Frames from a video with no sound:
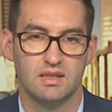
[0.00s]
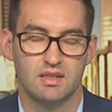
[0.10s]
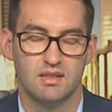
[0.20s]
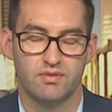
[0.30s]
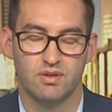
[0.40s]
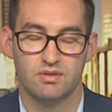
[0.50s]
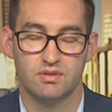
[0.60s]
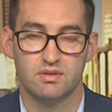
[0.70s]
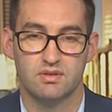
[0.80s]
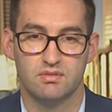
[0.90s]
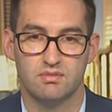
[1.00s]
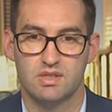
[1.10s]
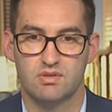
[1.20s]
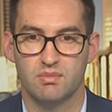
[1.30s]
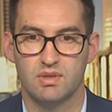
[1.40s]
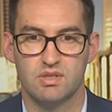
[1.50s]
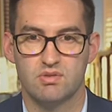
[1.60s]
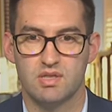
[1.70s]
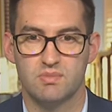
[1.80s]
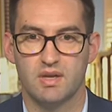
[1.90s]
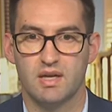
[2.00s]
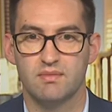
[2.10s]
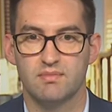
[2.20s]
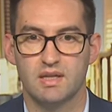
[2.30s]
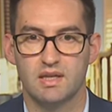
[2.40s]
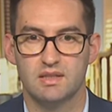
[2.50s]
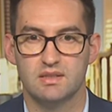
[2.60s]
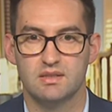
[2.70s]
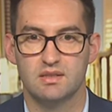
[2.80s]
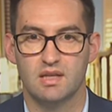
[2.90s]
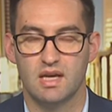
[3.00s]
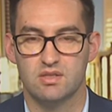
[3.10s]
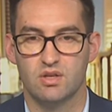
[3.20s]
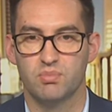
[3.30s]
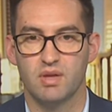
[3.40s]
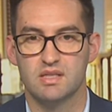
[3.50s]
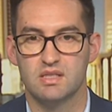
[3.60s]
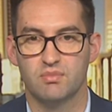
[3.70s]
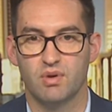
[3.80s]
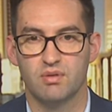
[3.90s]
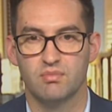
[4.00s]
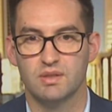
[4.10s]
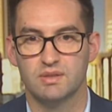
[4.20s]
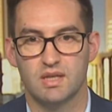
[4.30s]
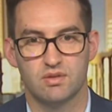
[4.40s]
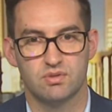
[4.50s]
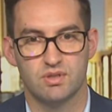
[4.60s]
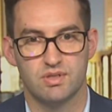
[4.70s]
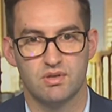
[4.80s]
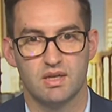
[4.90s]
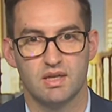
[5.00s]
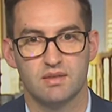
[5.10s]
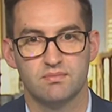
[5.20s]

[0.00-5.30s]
have felt extremely distressed by it, and it has no place in a modern multicultural Australia.